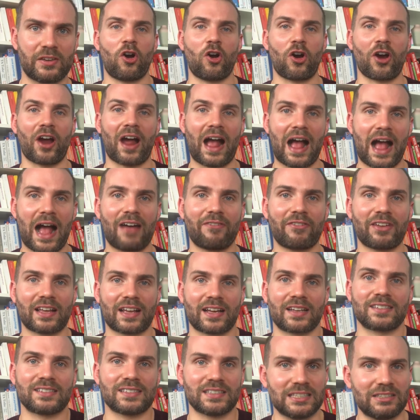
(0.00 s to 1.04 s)
or having a
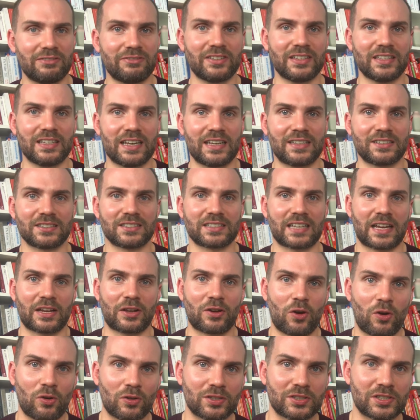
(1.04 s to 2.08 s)
CV in
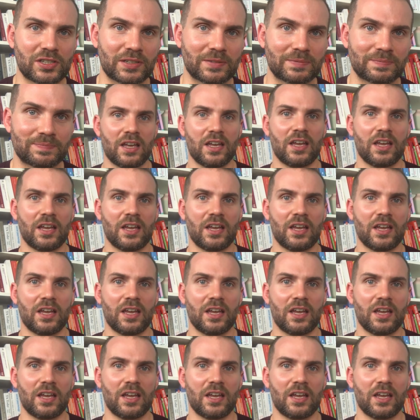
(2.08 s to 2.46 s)
psychology.